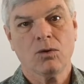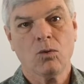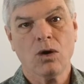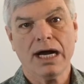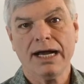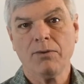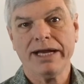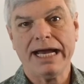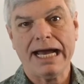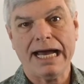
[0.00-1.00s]
Why are
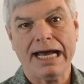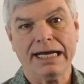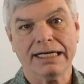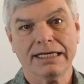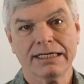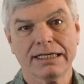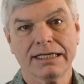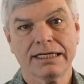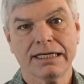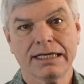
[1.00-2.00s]
we adding
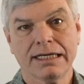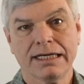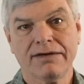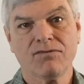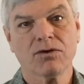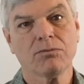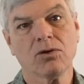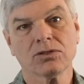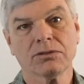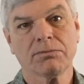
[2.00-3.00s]
if we're
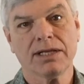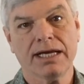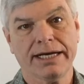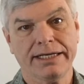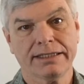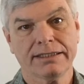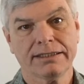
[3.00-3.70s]
multiplying?